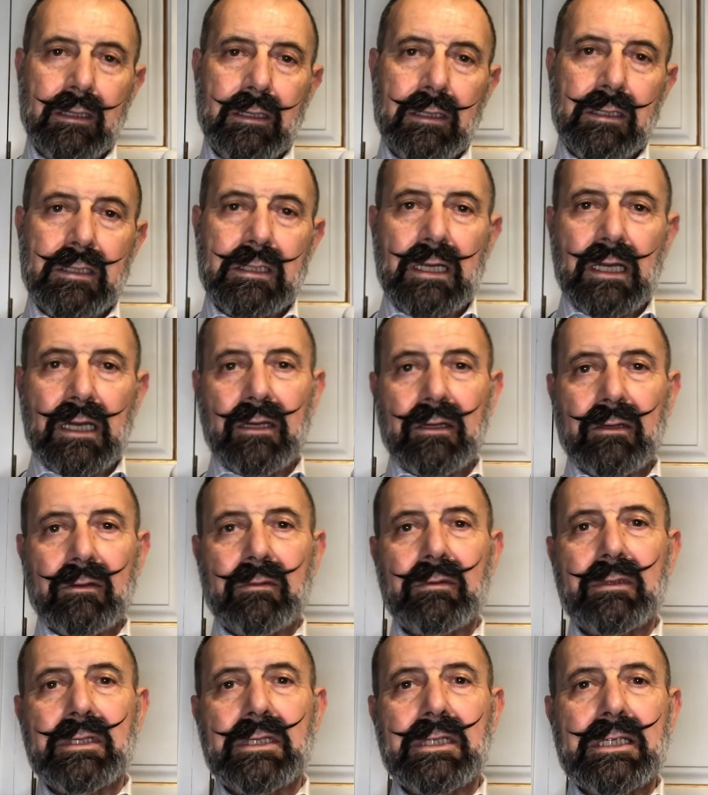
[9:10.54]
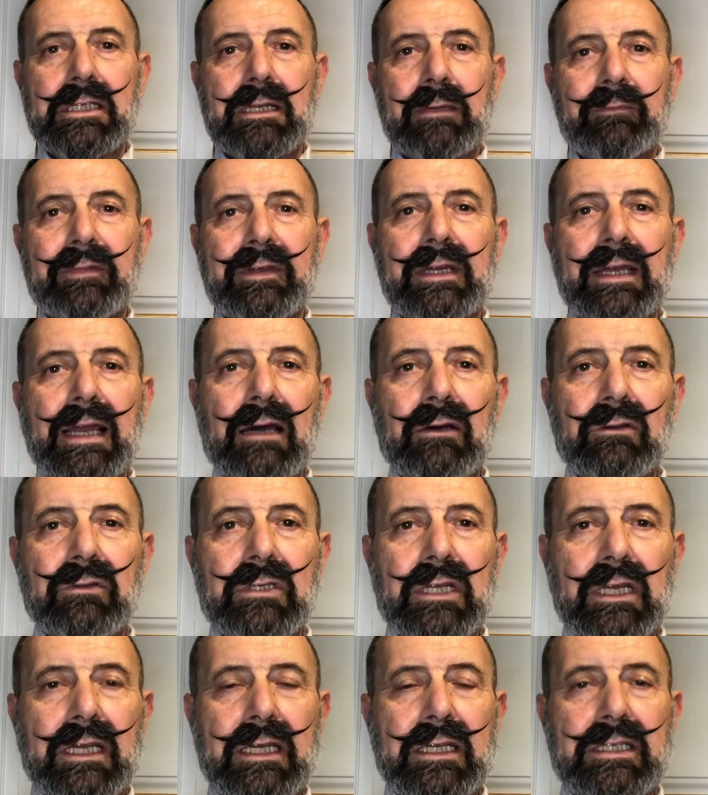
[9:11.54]
So something else
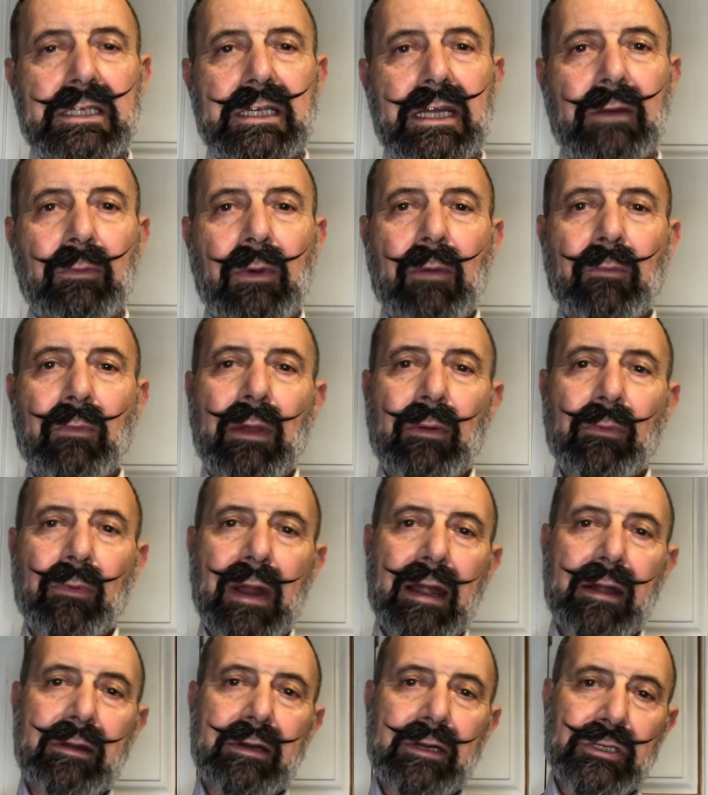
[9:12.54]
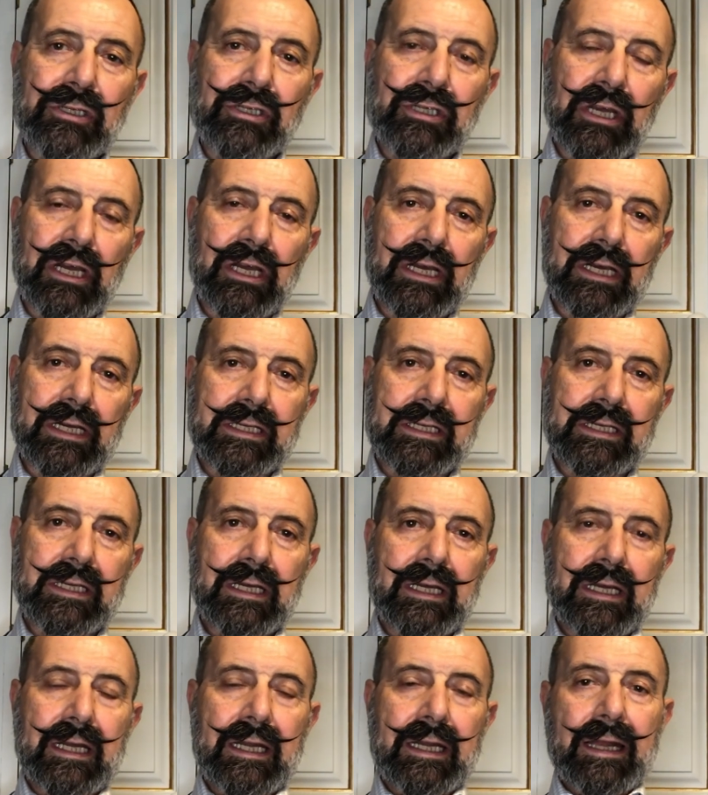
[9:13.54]
to consider when we're wearing a shirt.
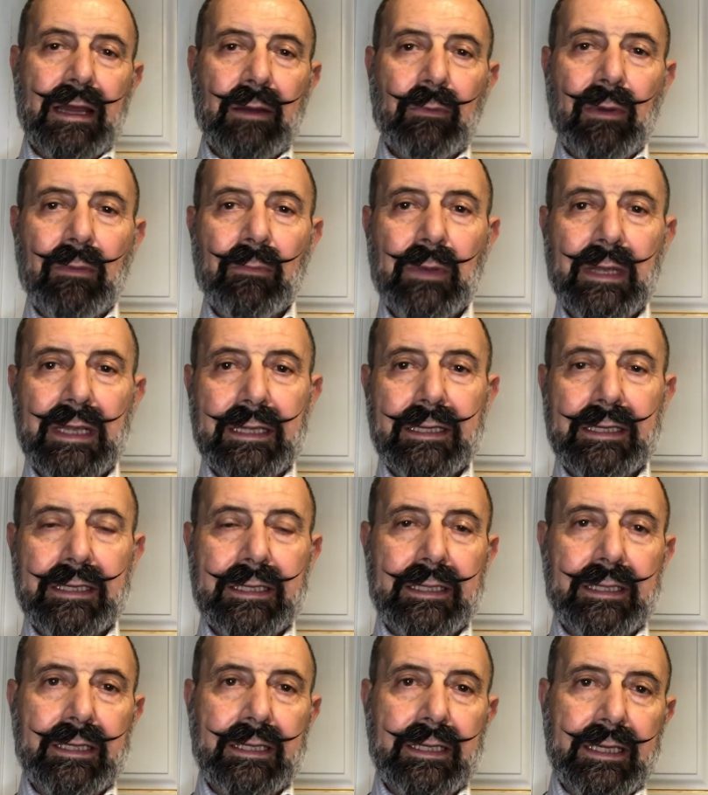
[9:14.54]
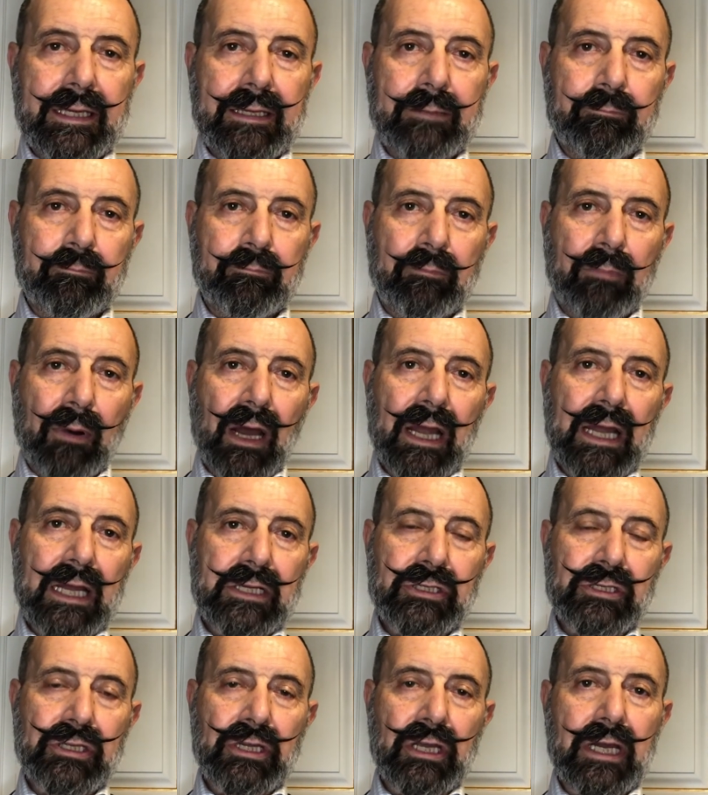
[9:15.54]
Now when we buy a
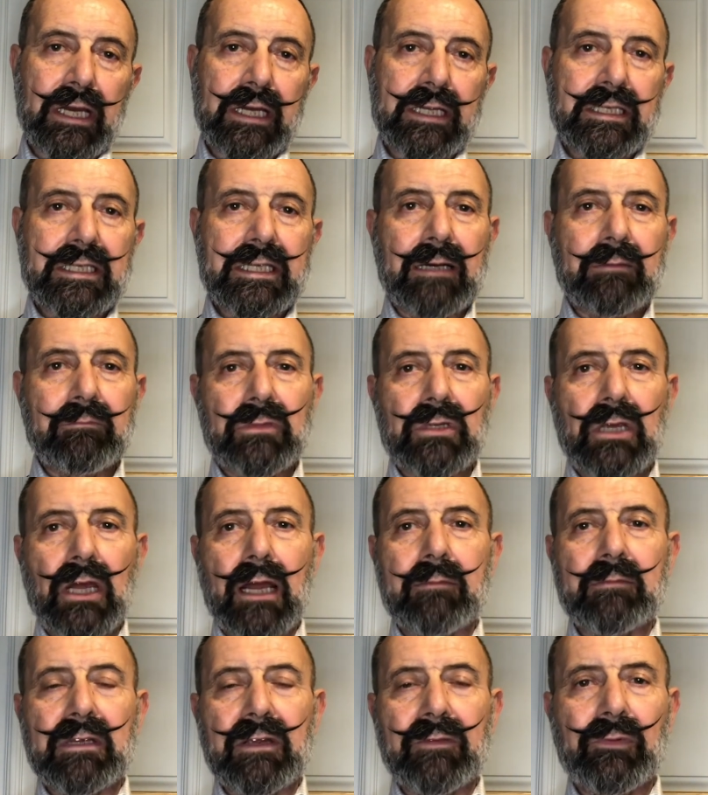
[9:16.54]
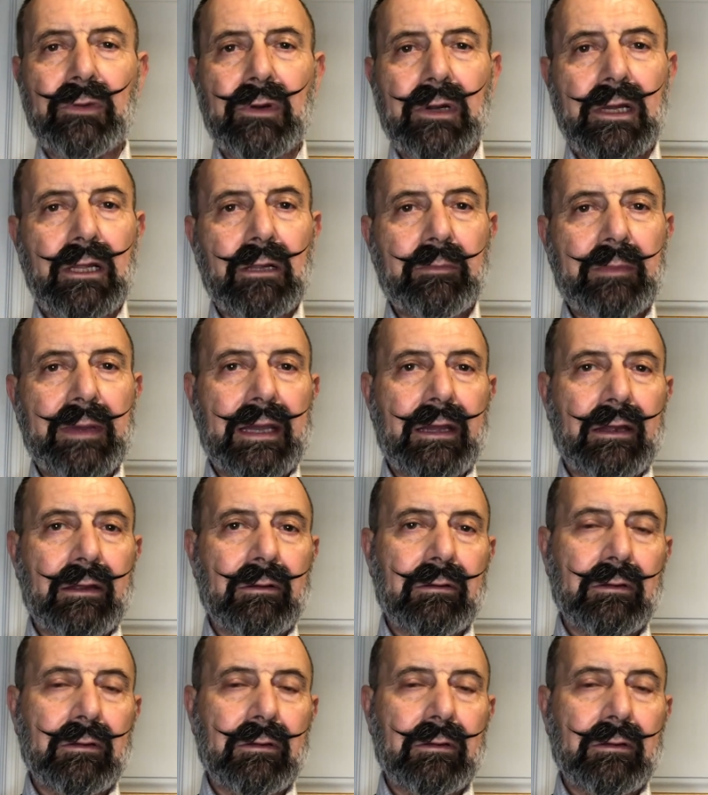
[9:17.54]
shirt, sometimes if we're a little bit